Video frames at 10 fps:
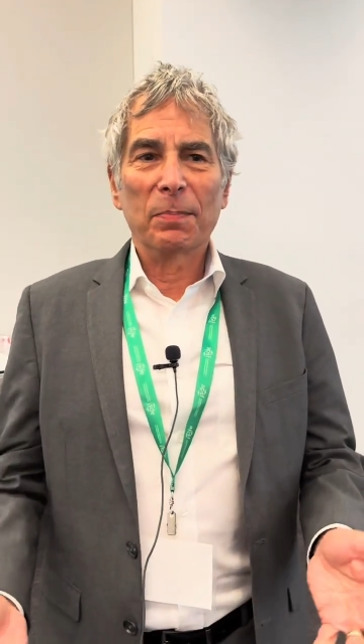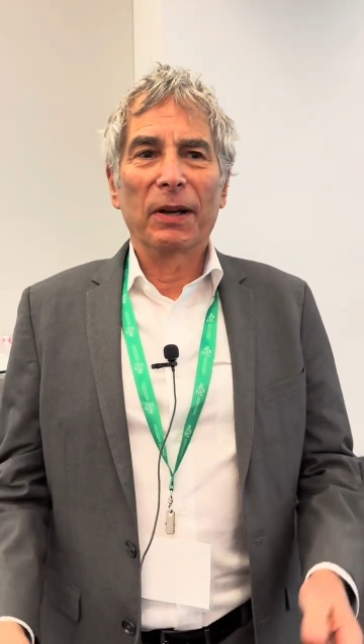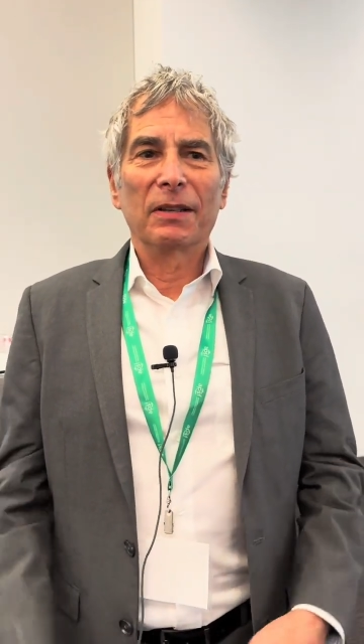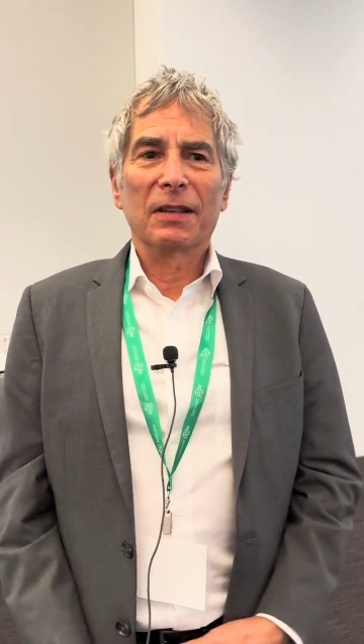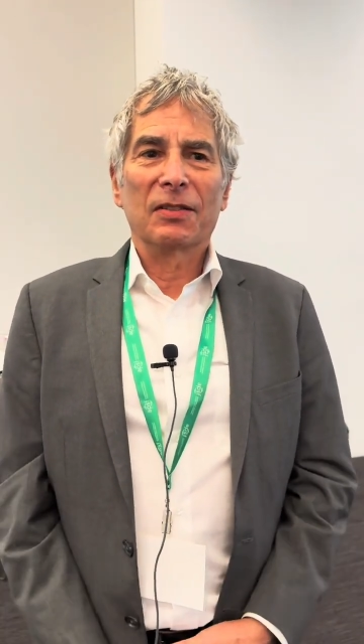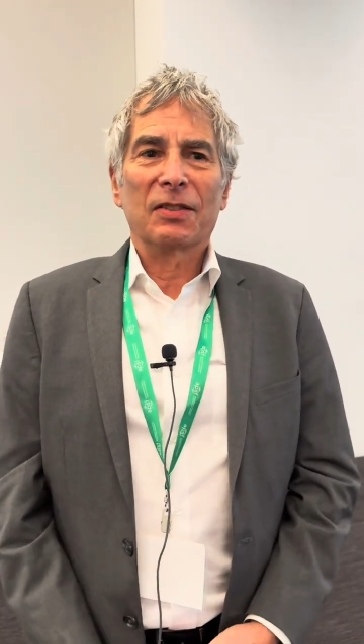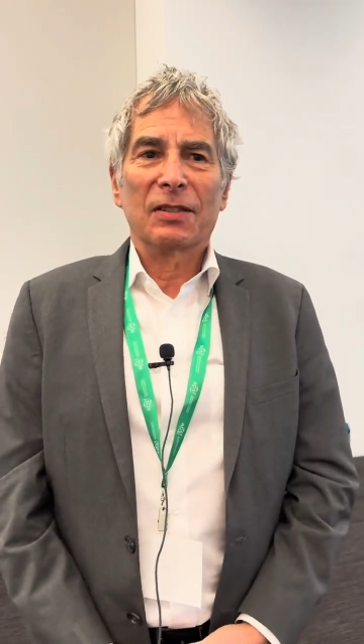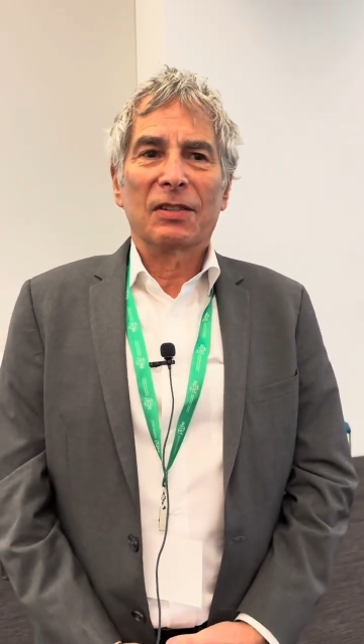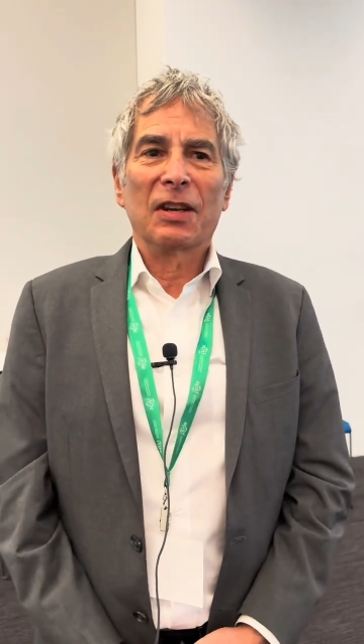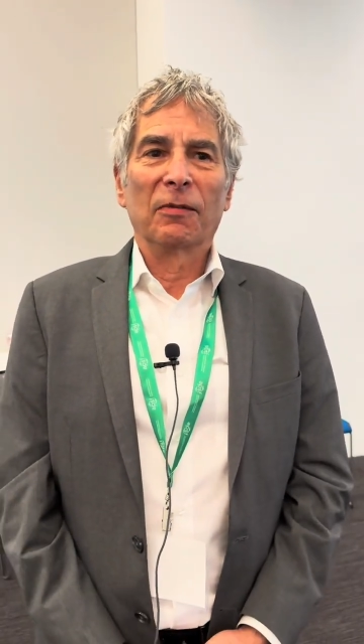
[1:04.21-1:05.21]
but s
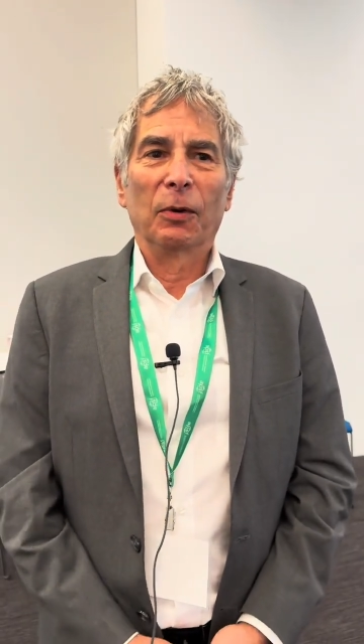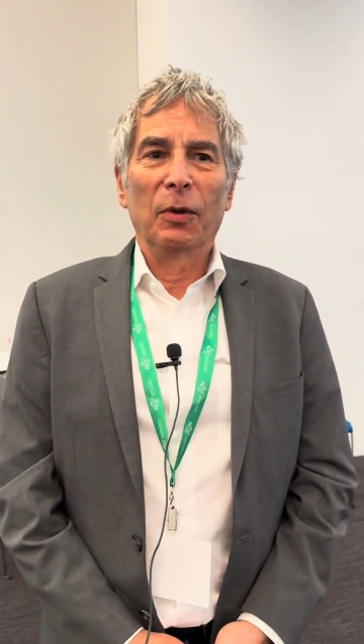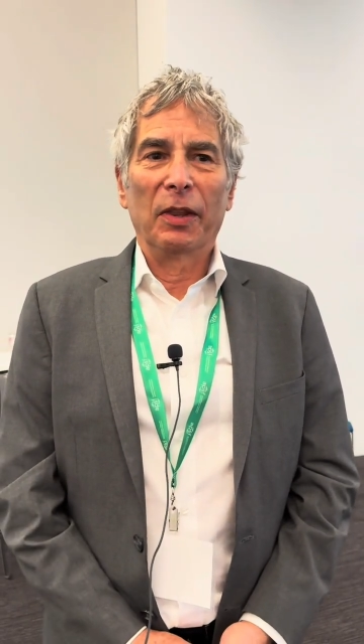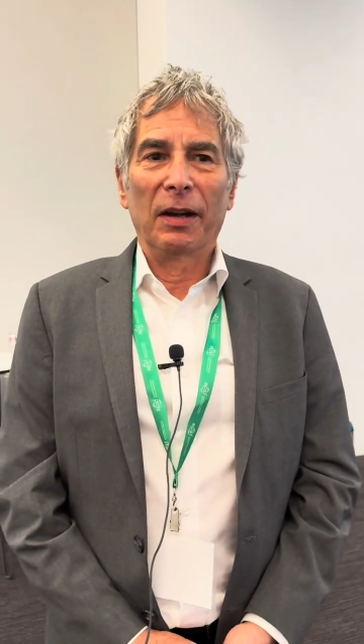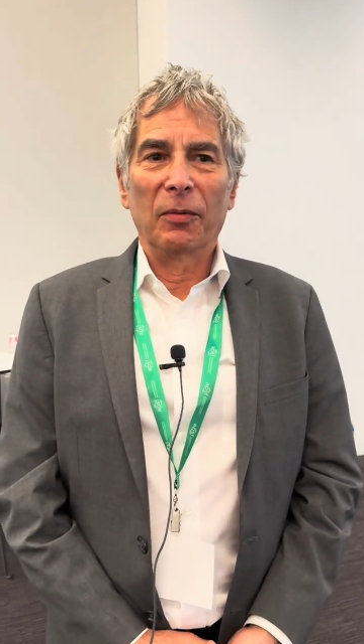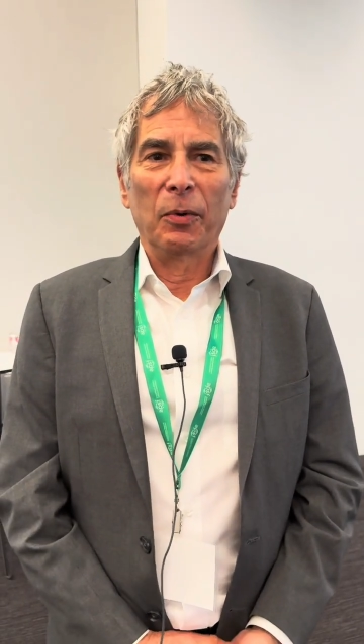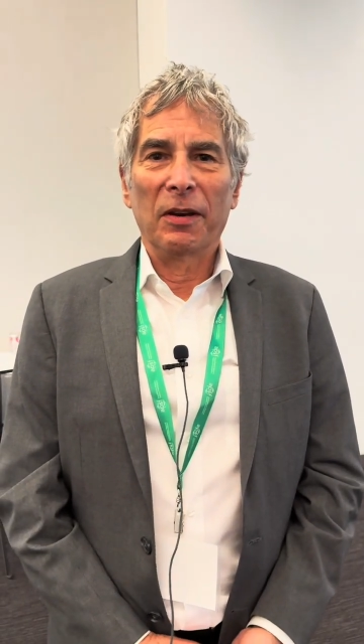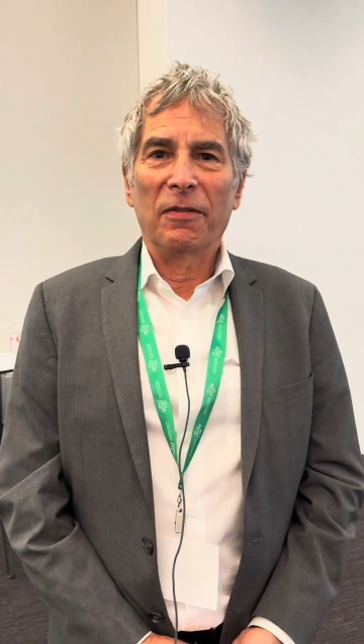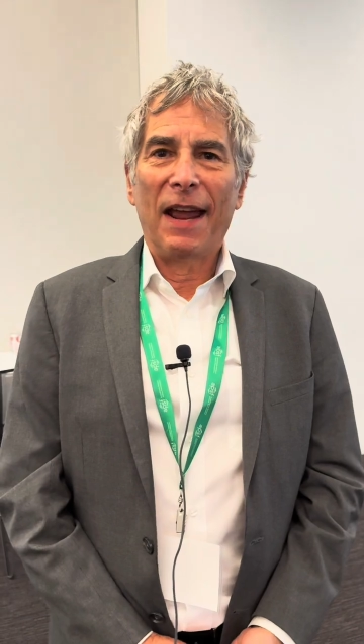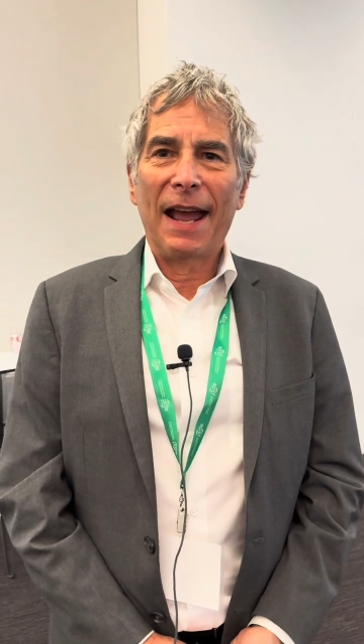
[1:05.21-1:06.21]
several that
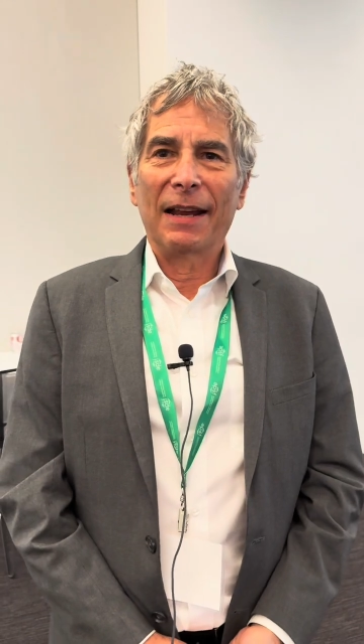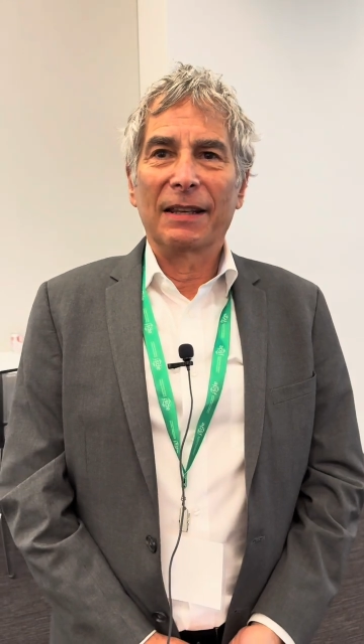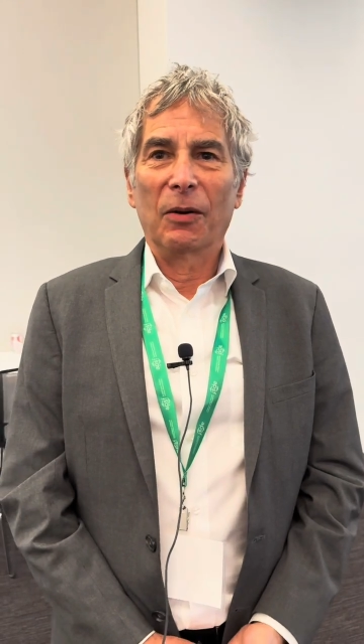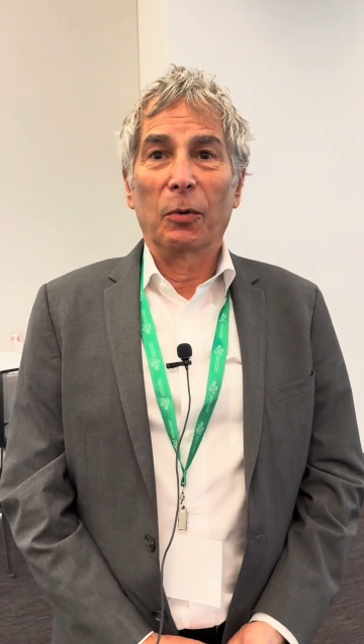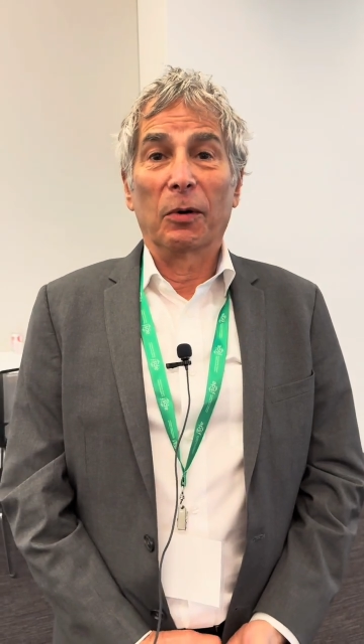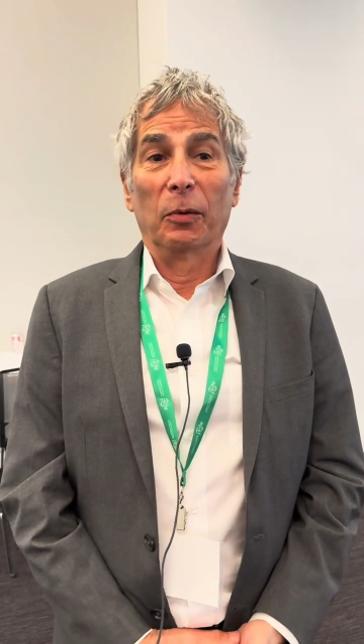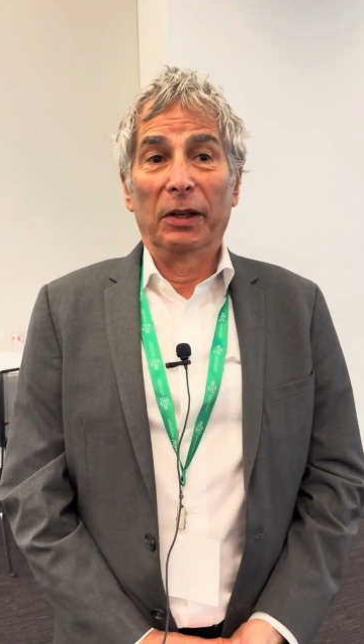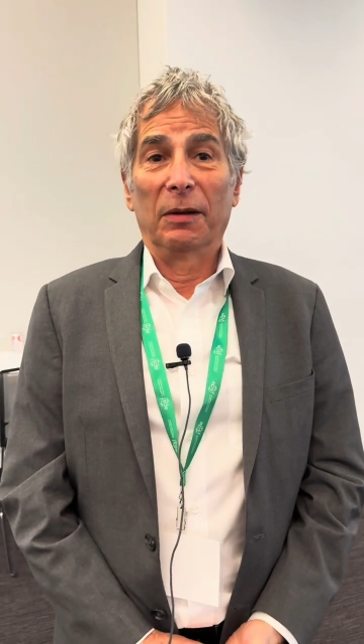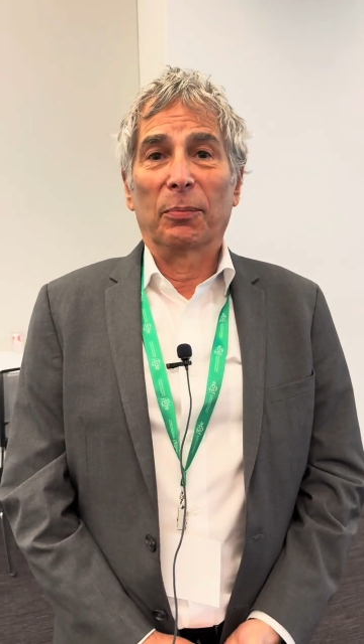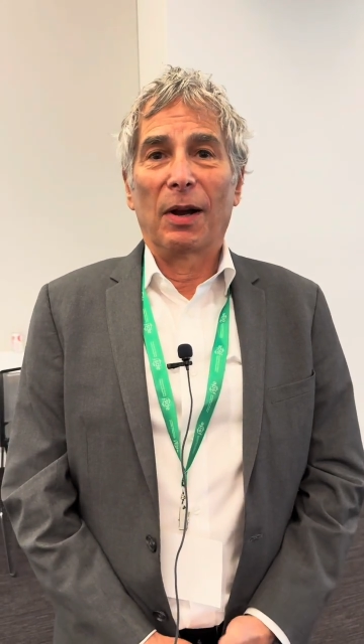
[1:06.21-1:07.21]
we've had that were
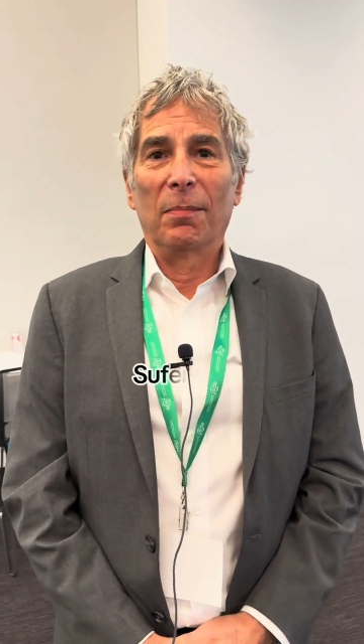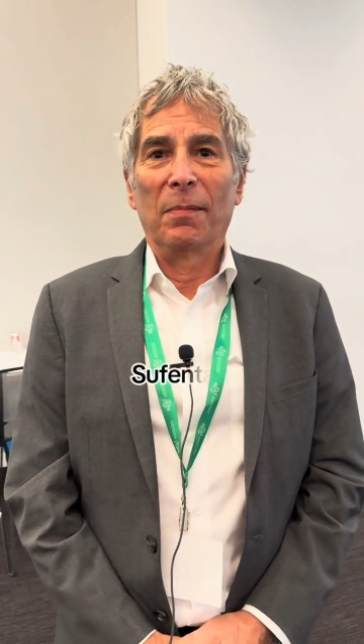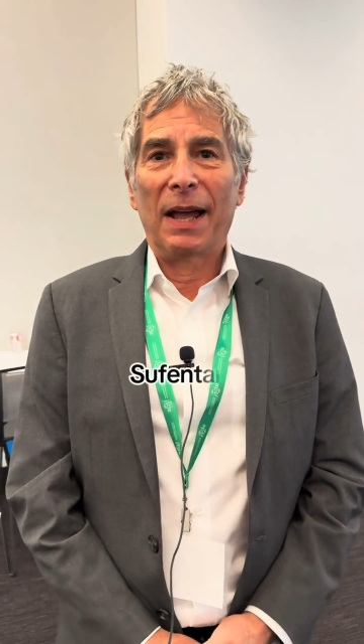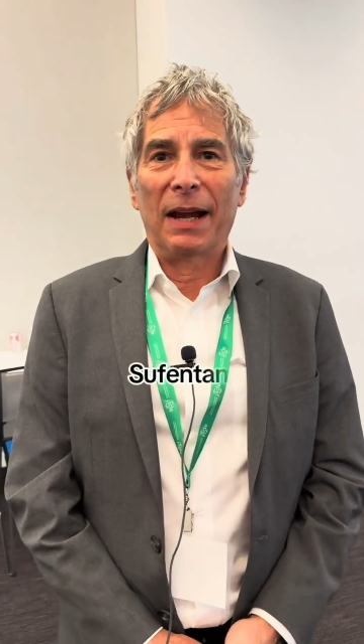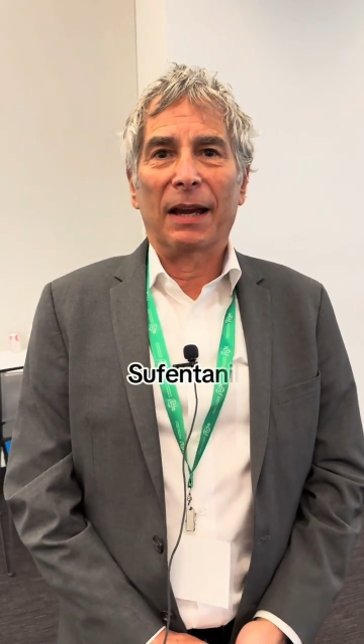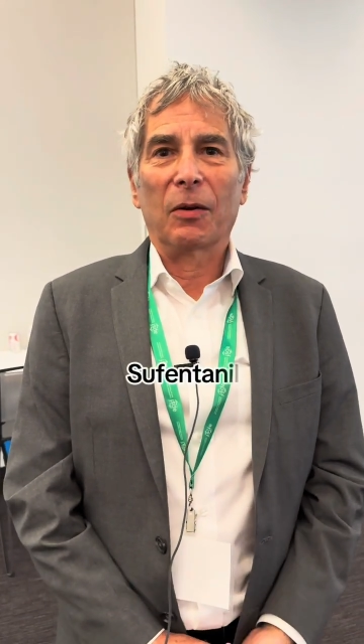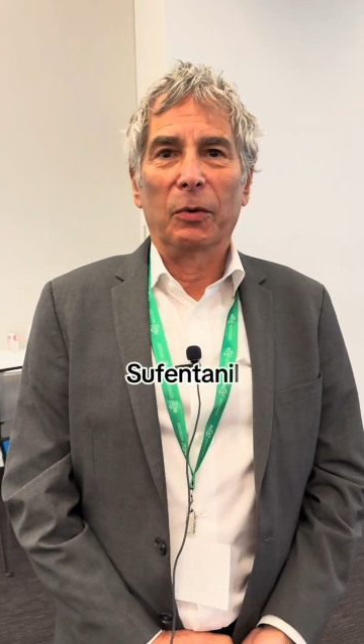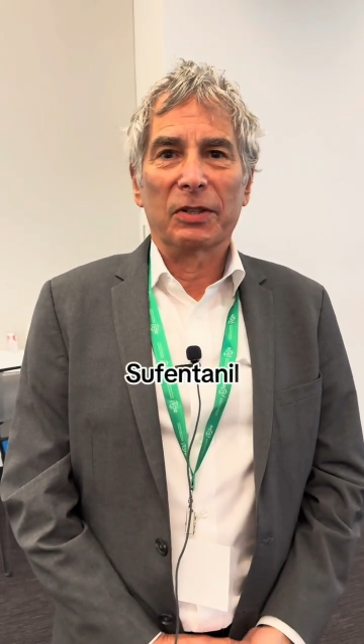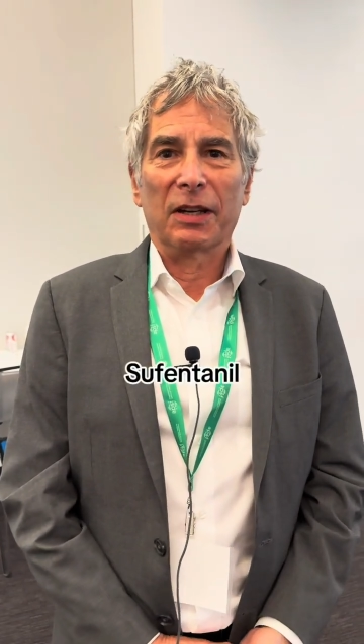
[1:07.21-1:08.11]
really problematic was